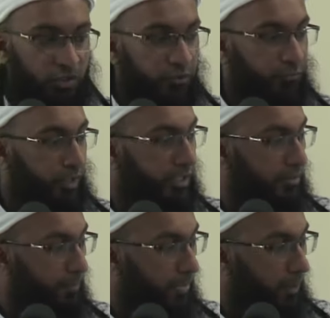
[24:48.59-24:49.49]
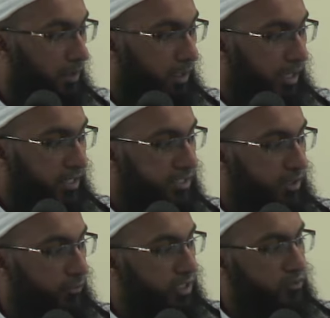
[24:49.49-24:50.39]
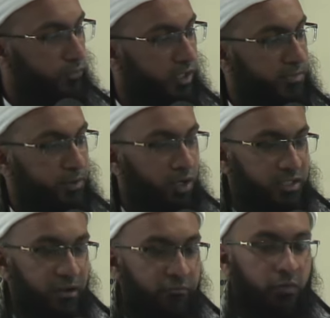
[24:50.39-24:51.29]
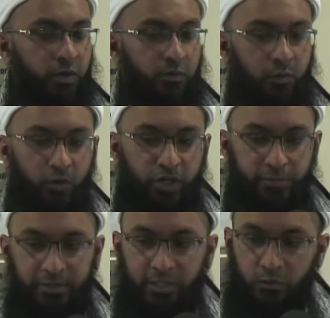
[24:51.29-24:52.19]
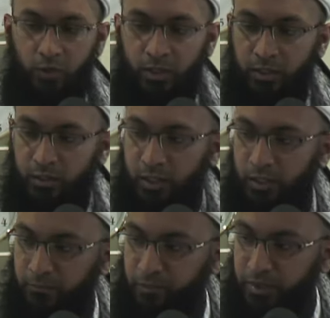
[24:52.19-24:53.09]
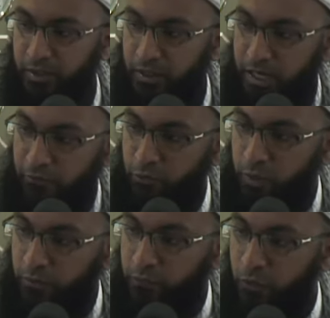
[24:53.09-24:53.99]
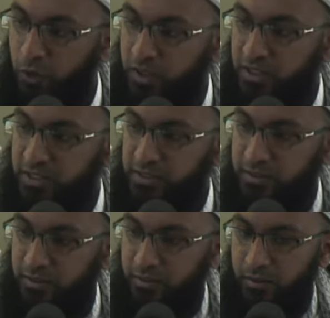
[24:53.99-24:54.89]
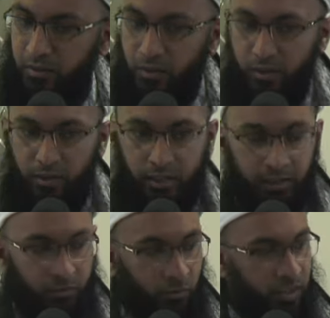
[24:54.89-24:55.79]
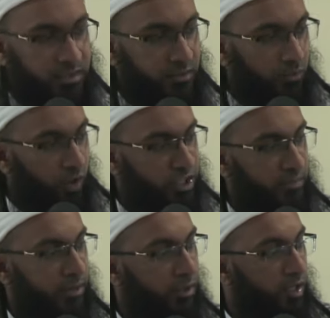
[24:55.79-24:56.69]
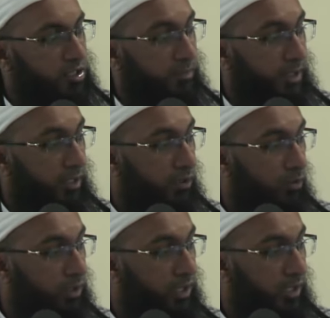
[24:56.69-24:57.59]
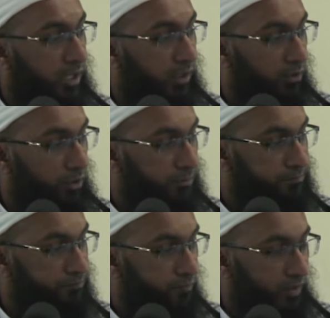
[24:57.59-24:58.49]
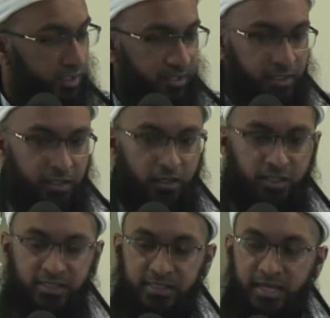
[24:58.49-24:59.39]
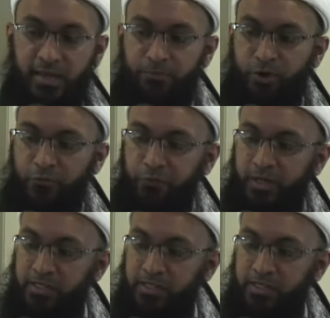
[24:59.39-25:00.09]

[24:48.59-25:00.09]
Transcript: different. And he said the reason for this because everyone was worshipping that one Allah. Everyone focus was worshipping Allah subhanahu wa ta'ala alone. That they did not see any preference